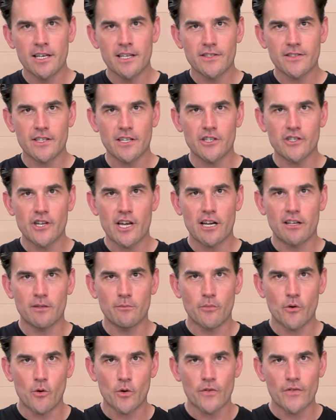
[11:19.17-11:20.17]
It's gonna channel
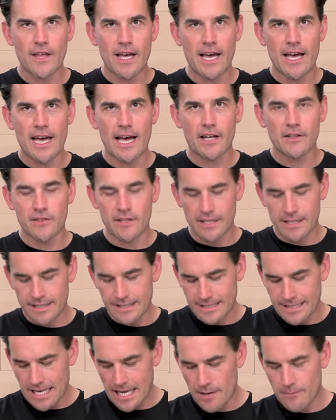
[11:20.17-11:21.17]
and port that out the
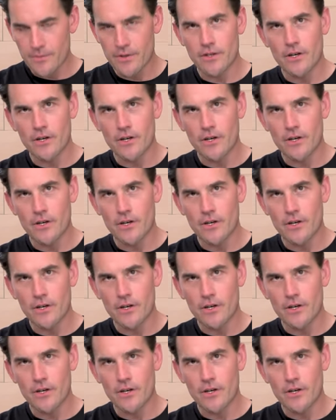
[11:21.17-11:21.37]
escape.